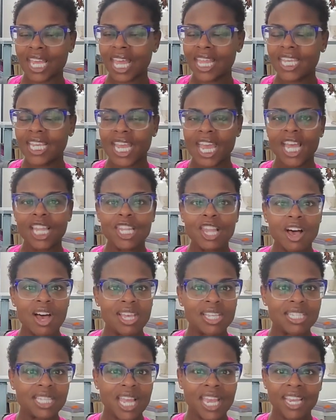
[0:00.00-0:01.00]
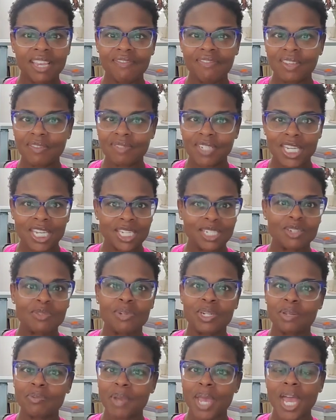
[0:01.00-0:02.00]
I think I had lost like 15,
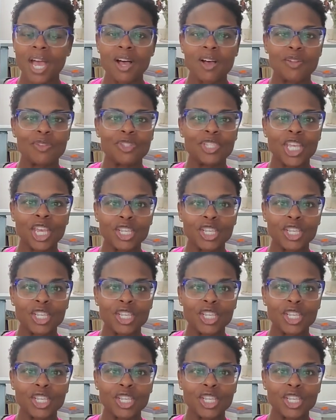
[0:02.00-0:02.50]
20 pounds.